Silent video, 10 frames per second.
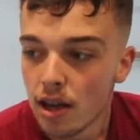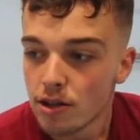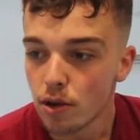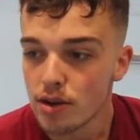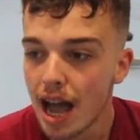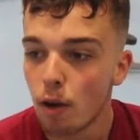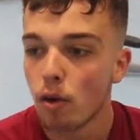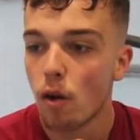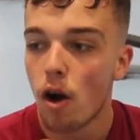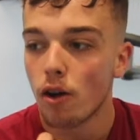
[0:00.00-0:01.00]
So now
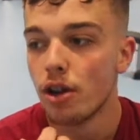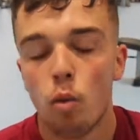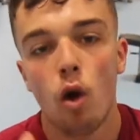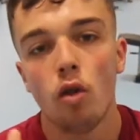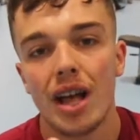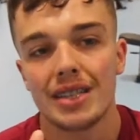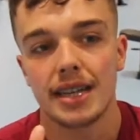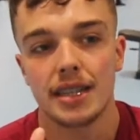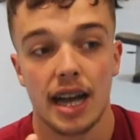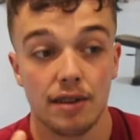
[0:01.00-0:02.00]
we're on one last
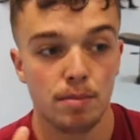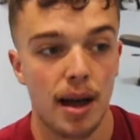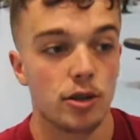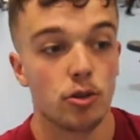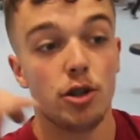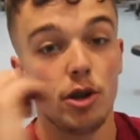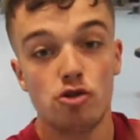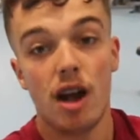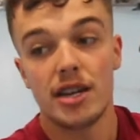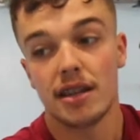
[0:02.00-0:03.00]
exercise for back, so we're going to do a
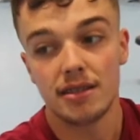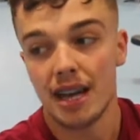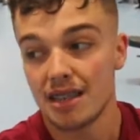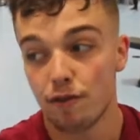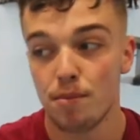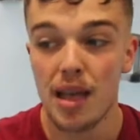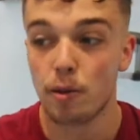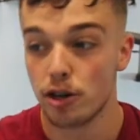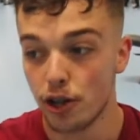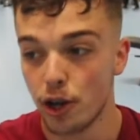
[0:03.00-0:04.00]
stretch exercise, then from there
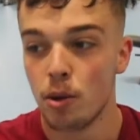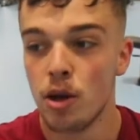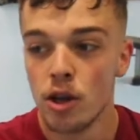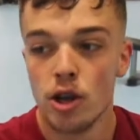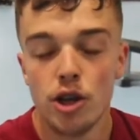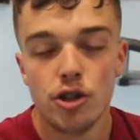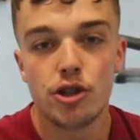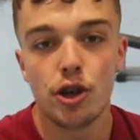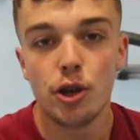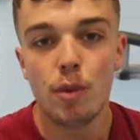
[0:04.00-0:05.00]
we're going to
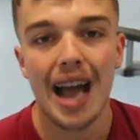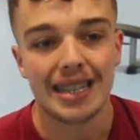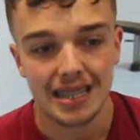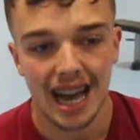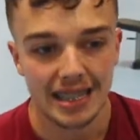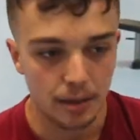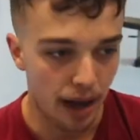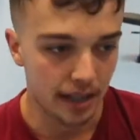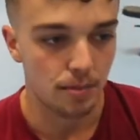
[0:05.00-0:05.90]
do 2 exercises back to